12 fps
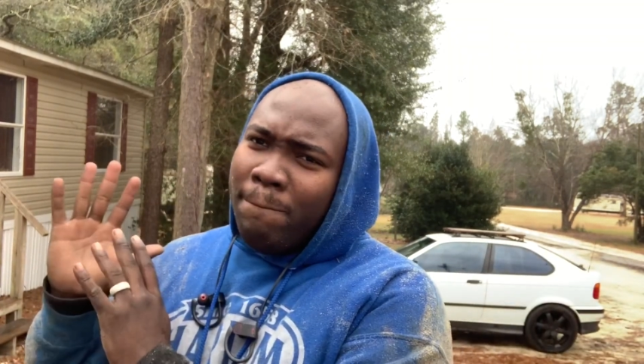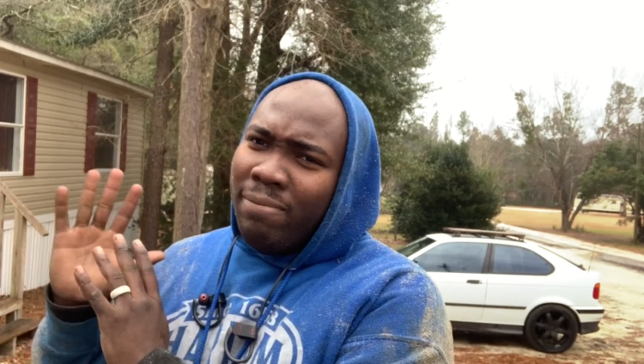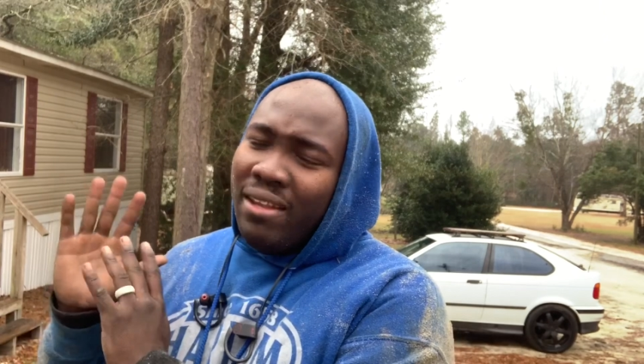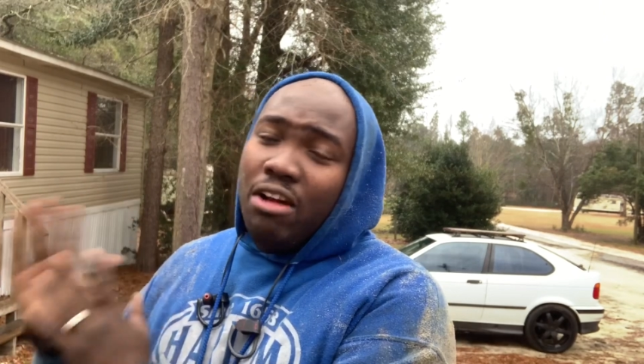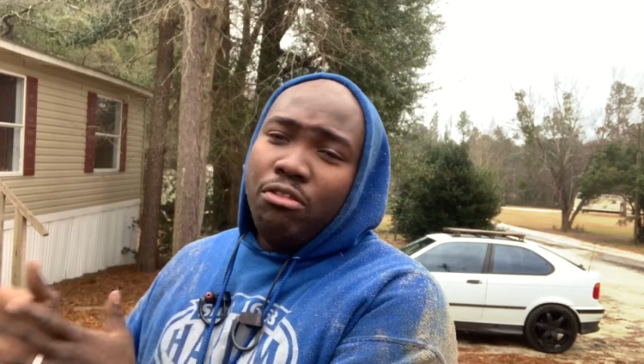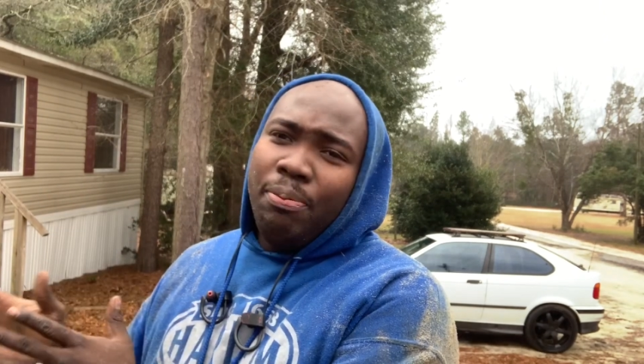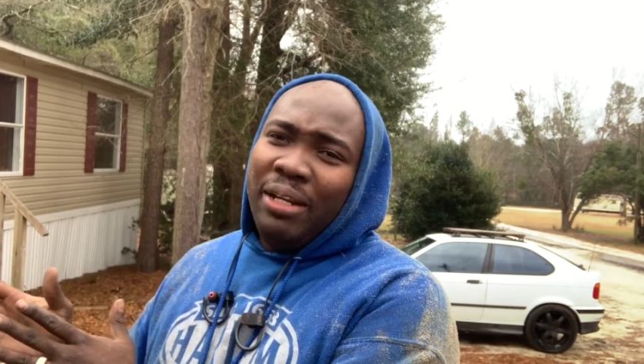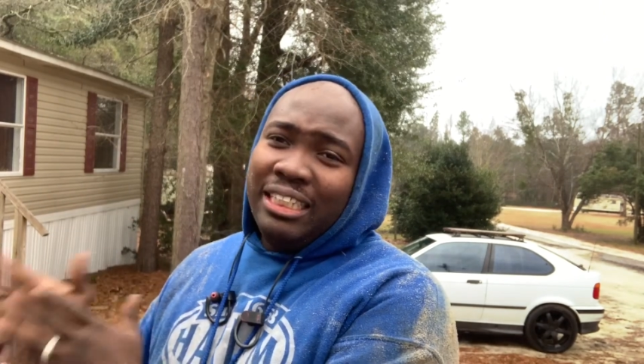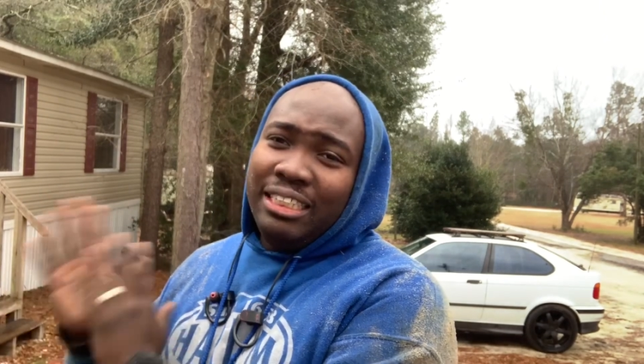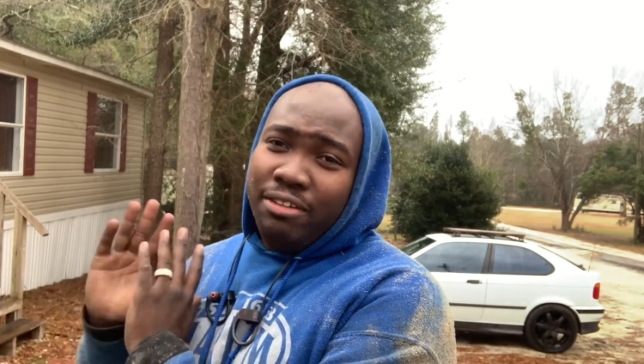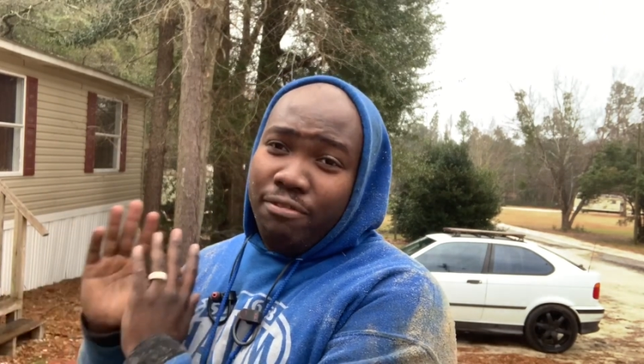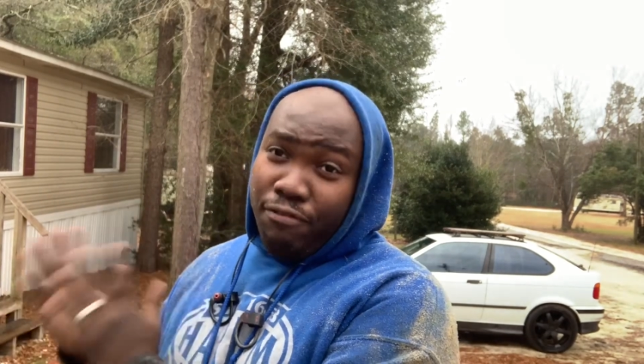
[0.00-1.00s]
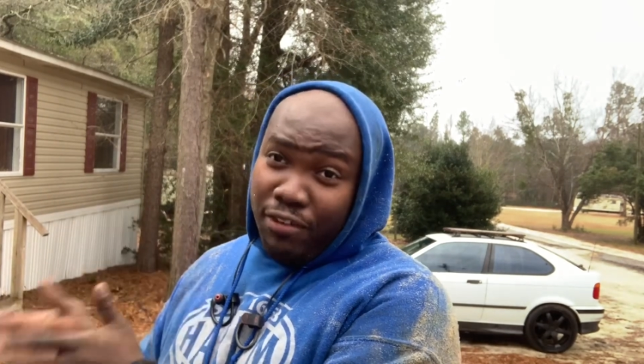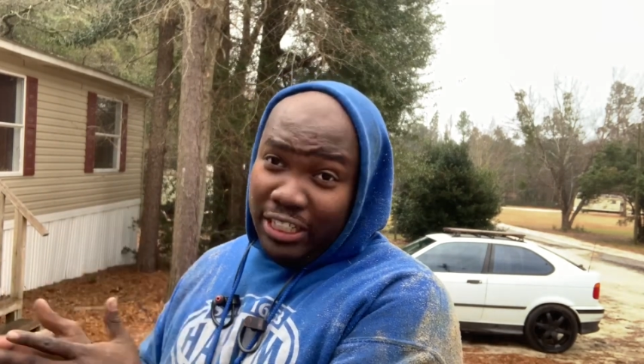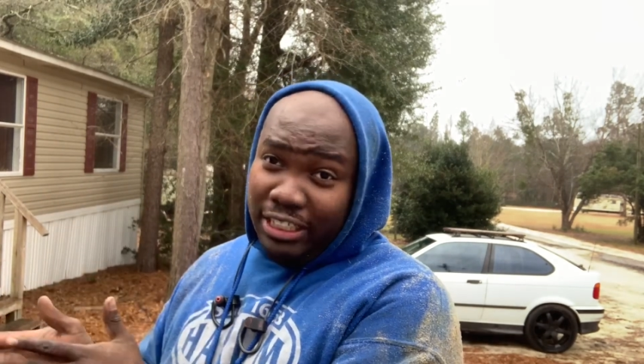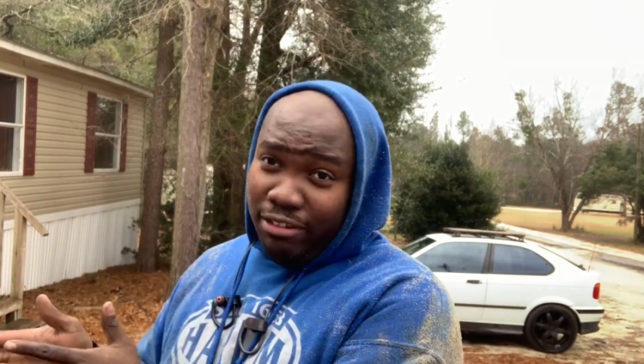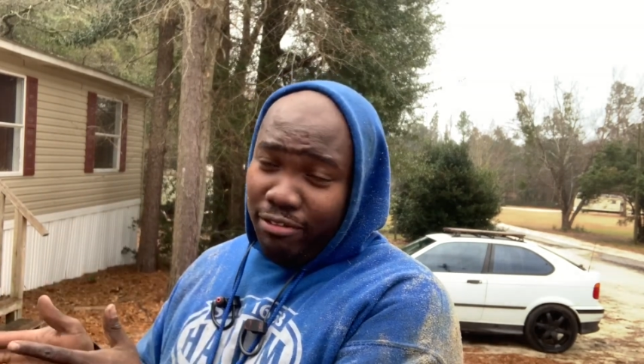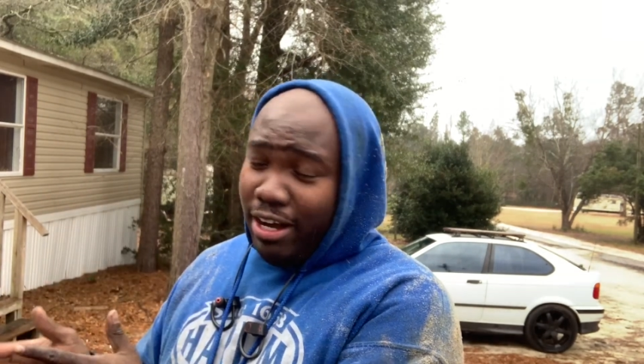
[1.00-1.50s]
Not replaced it,
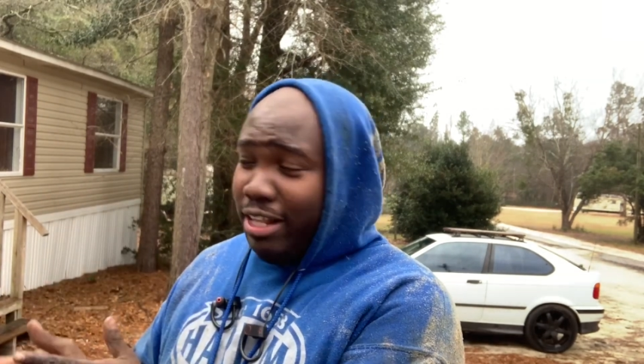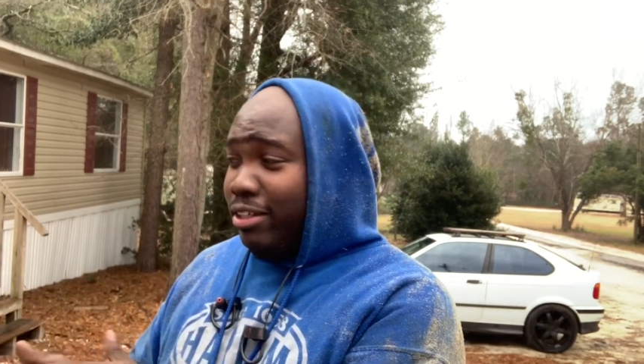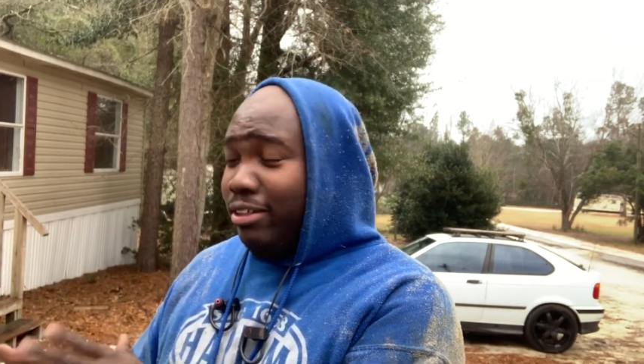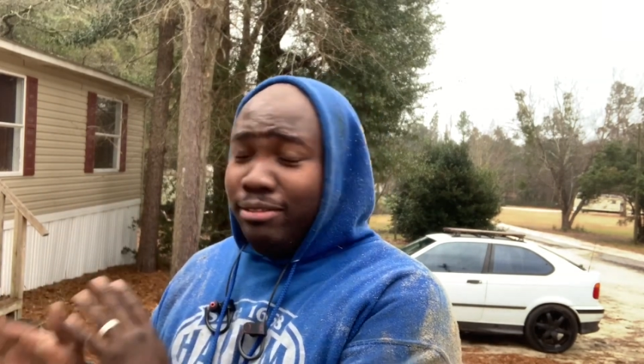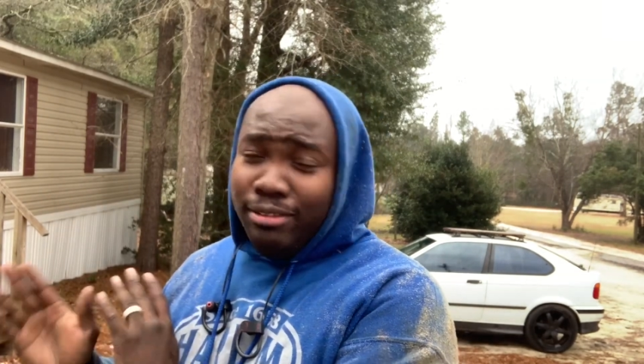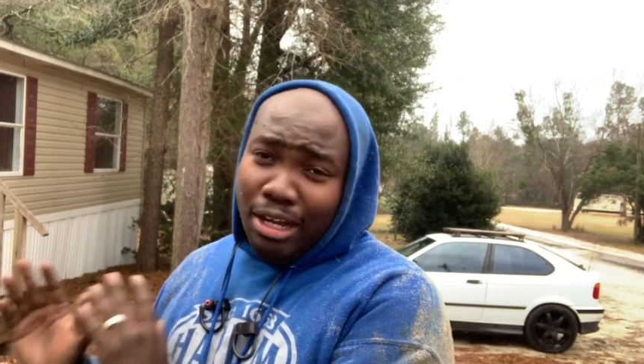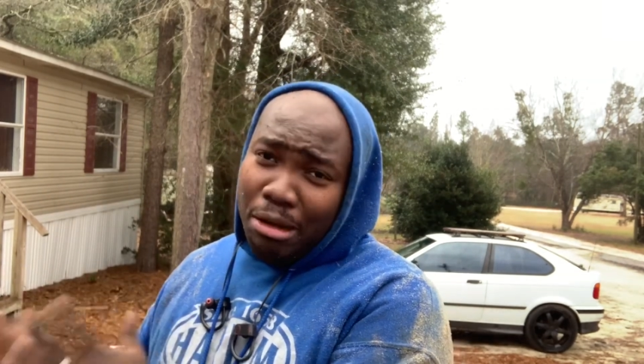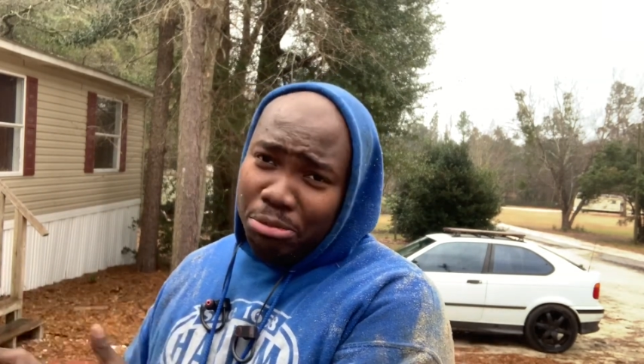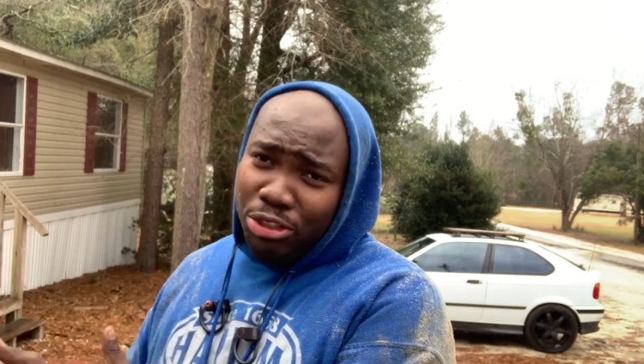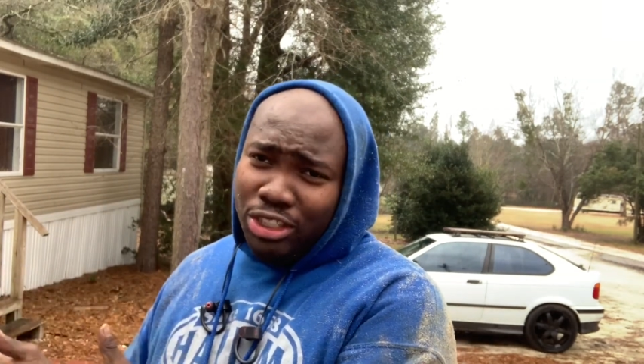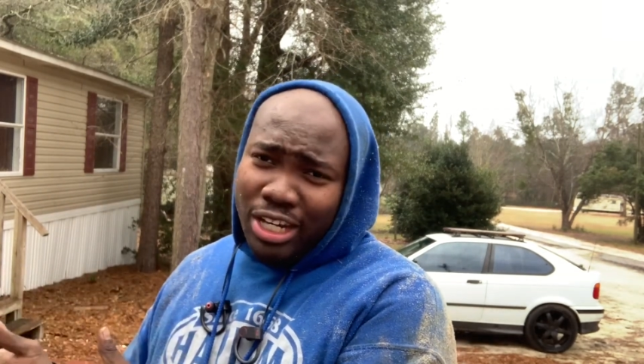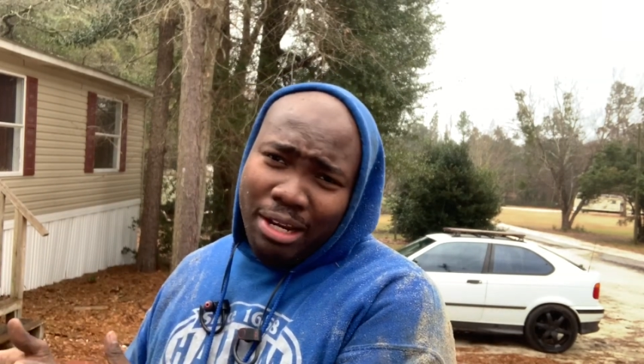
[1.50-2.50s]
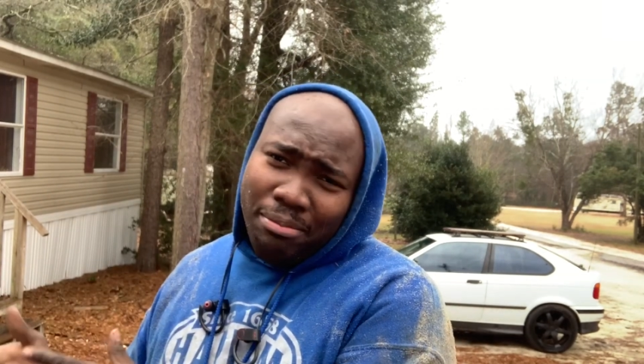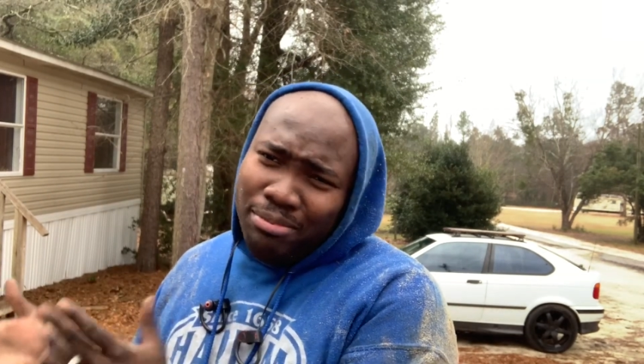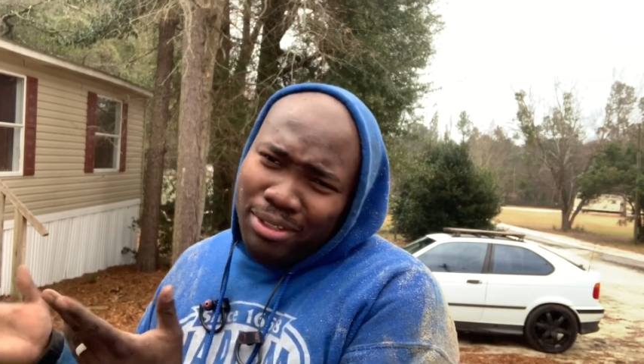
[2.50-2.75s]
fixed it rather. I'm cheap,